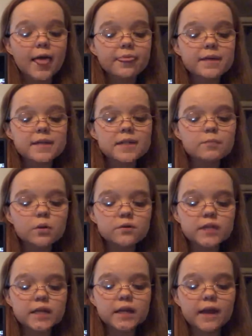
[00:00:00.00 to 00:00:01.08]
This is most
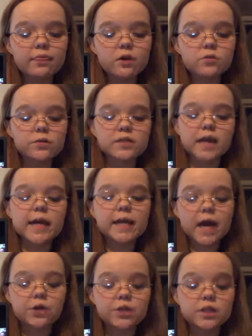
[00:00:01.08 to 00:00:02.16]
seen in those with
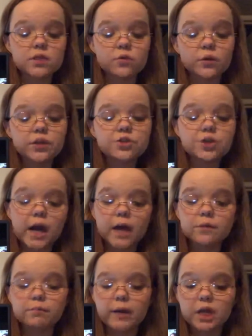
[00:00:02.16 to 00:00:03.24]
psychiatric disorders,
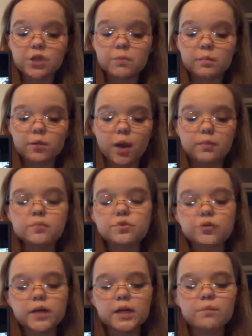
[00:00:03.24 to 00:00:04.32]
child management problems,
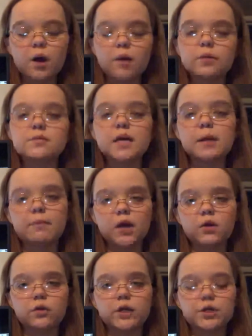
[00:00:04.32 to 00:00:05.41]
drinking problems, and
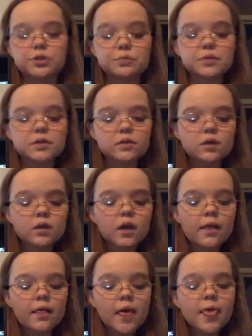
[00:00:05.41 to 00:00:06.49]
marital issues.
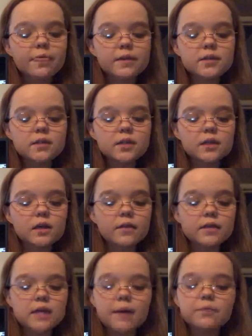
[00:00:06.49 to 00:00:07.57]

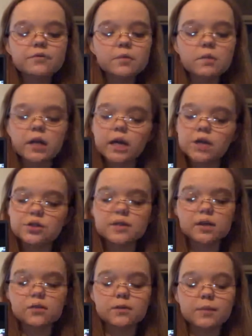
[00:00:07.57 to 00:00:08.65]
The type of communication
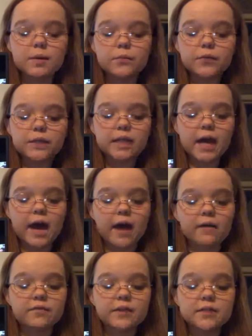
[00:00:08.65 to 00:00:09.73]
skills that people need to
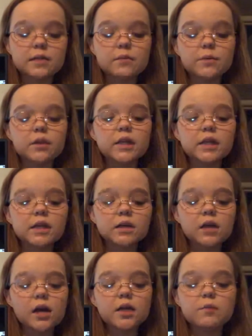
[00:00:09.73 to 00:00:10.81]
have is the ability to
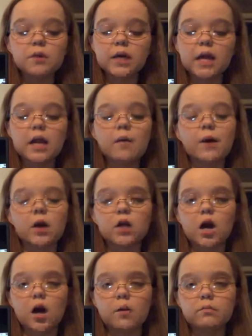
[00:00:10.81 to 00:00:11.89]
communicate about a
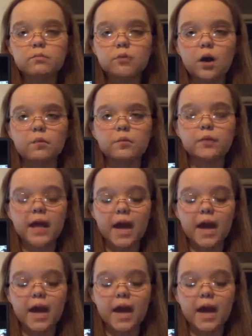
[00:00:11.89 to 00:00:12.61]
common problem